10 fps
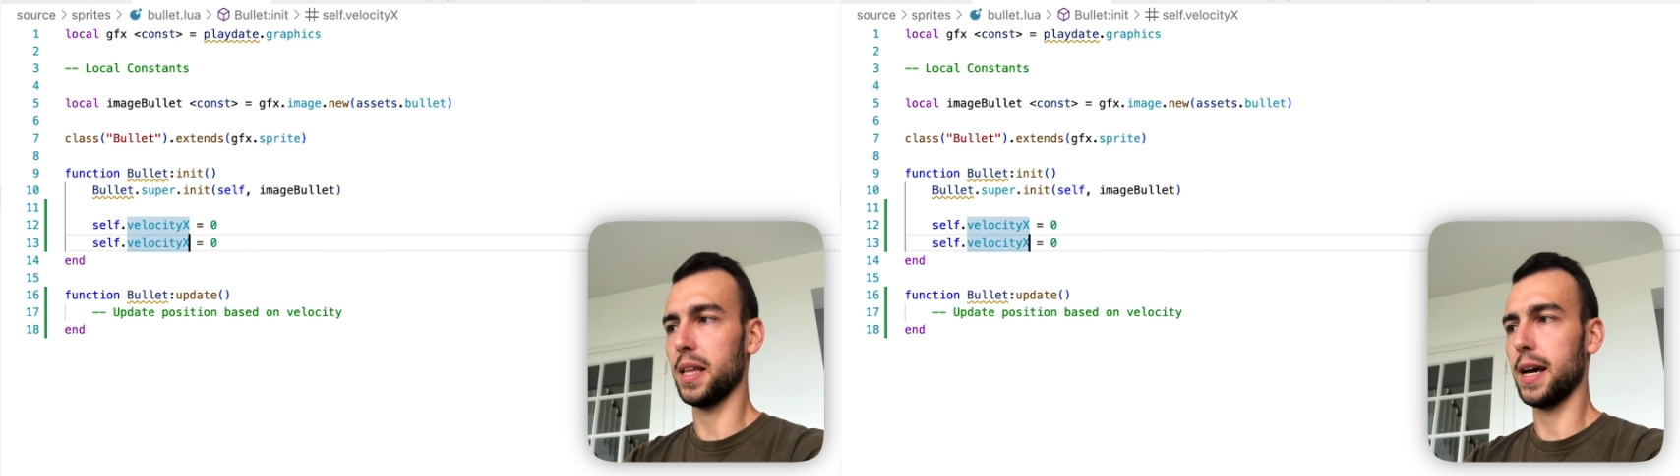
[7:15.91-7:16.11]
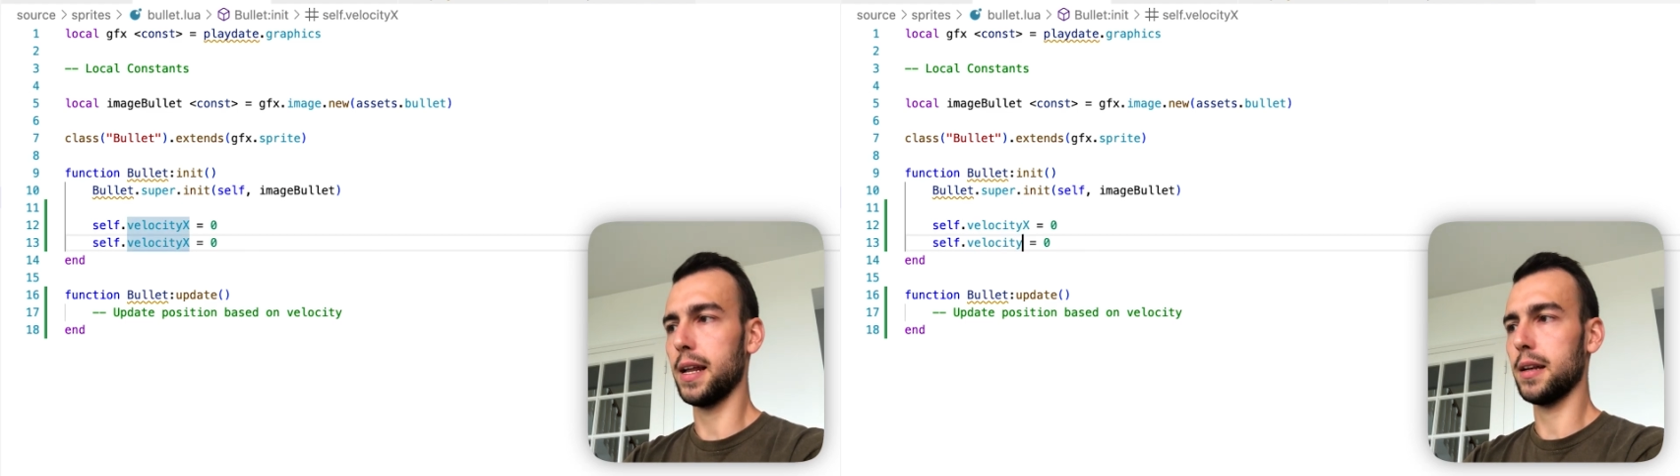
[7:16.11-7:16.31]

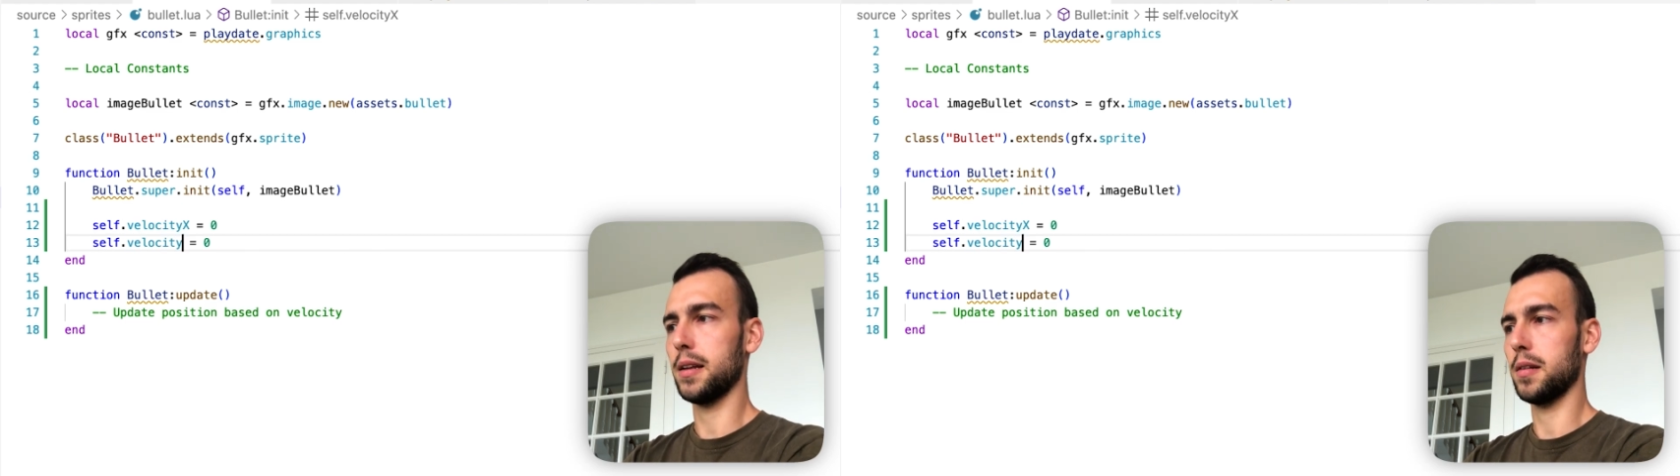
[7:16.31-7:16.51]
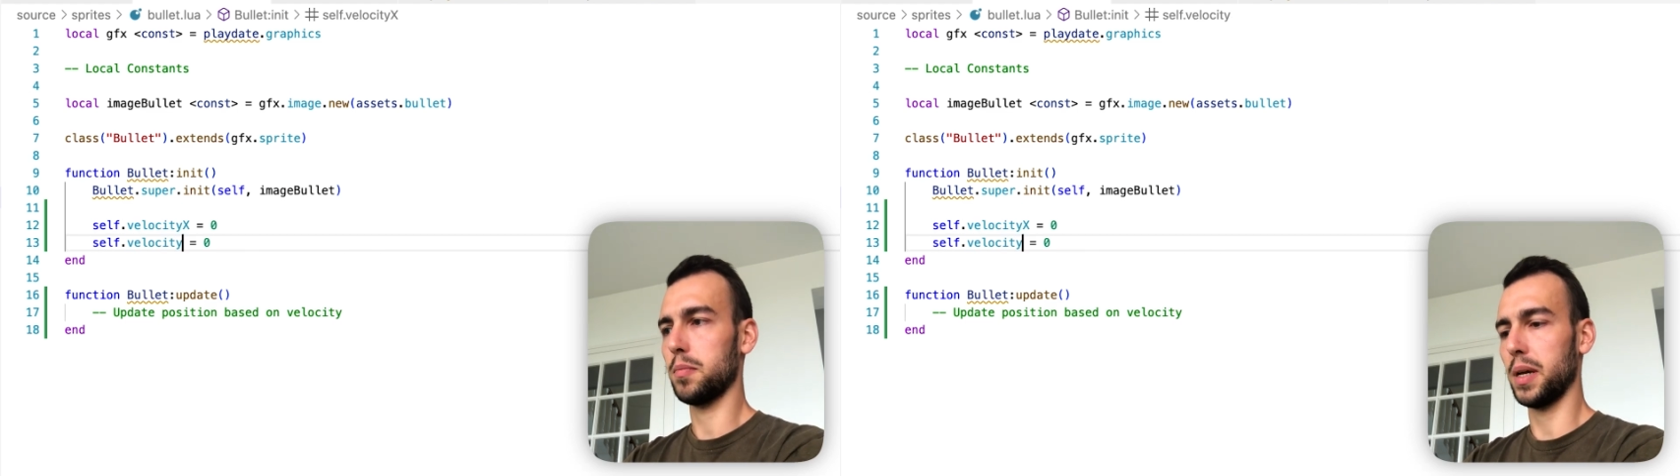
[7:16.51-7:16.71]
that,
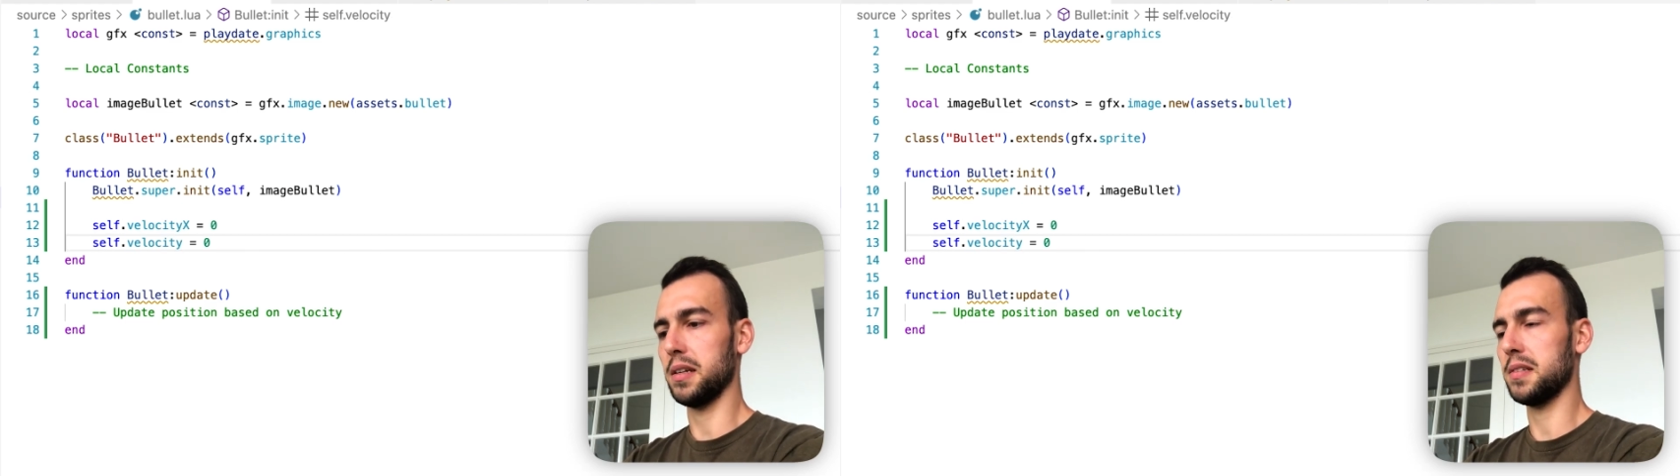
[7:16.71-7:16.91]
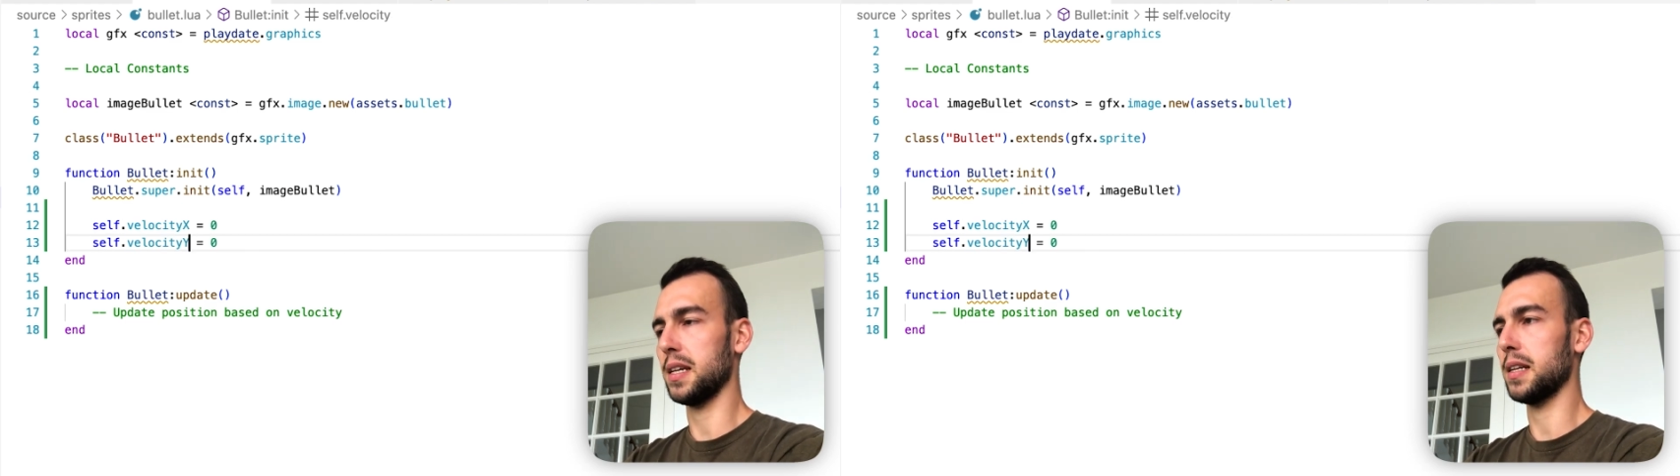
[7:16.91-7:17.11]

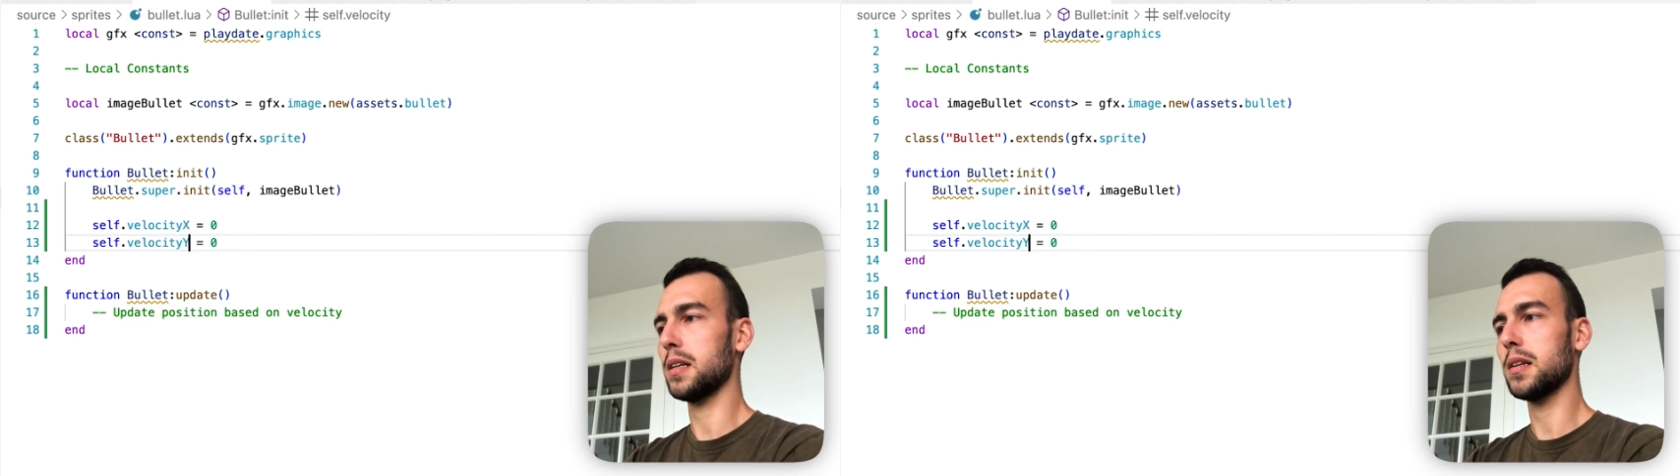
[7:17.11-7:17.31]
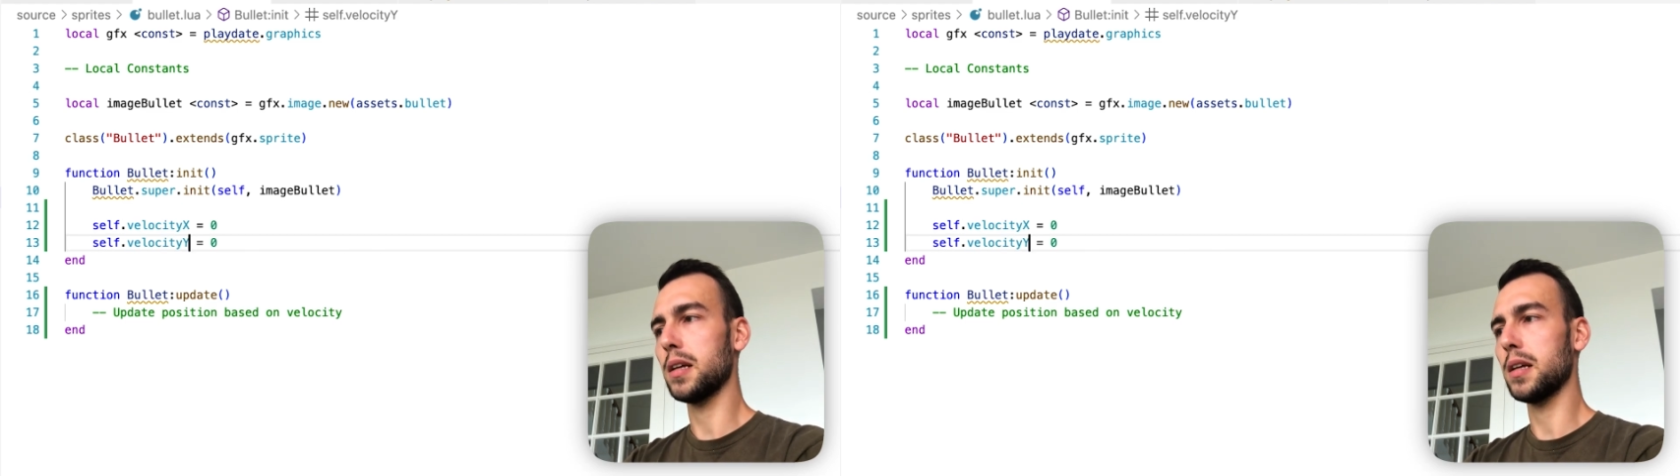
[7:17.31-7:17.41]
paste it,